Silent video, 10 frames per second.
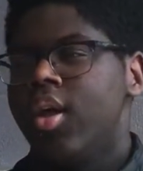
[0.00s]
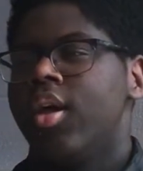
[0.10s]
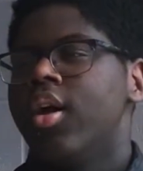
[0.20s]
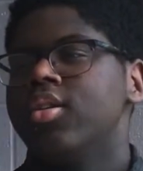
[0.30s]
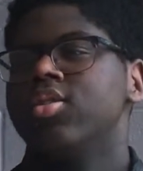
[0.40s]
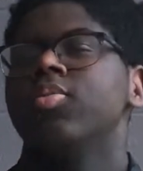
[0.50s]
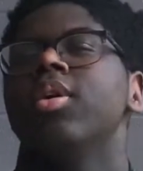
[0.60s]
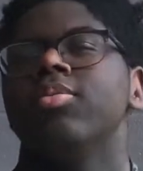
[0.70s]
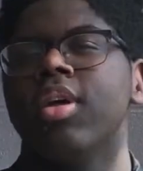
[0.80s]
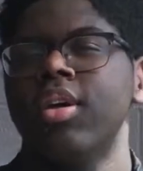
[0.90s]
Yeah,
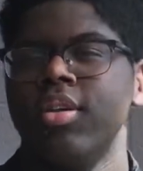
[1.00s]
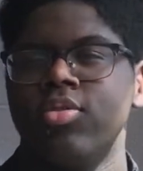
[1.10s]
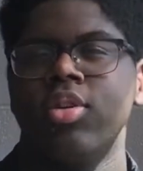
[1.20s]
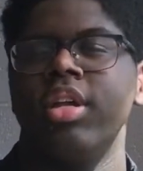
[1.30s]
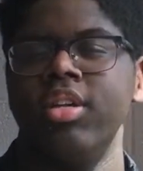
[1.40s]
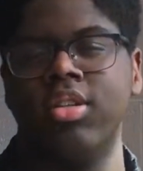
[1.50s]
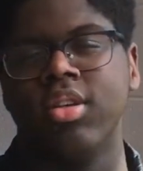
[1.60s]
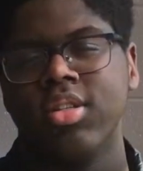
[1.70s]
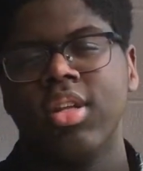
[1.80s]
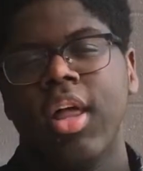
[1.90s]
sometimes like it's really easy
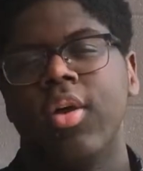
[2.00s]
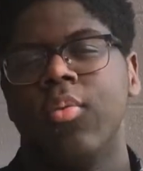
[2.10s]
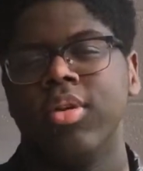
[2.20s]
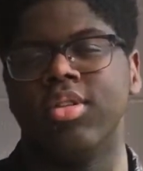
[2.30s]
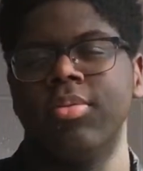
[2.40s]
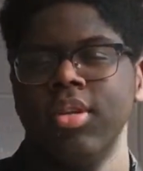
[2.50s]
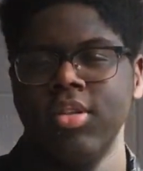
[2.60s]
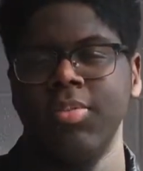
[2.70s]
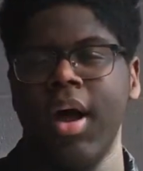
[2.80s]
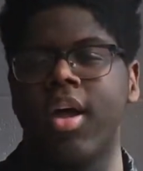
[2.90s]
to see like when
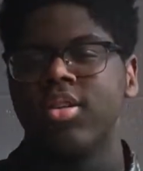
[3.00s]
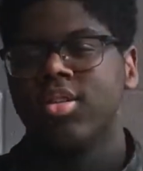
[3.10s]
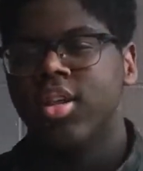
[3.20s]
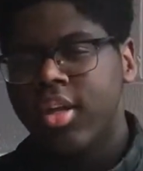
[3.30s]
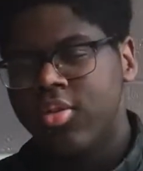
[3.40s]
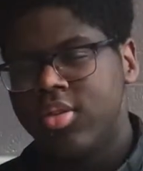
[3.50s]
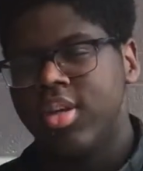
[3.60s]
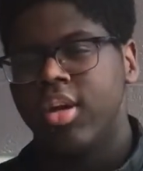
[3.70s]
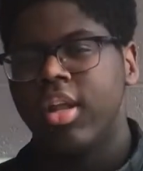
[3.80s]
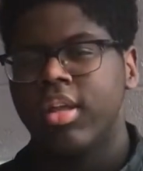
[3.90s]
something's biased. 'Cause, like you
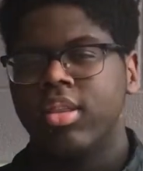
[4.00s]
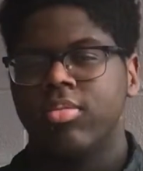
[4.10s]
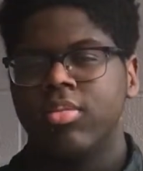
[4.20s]
can tell like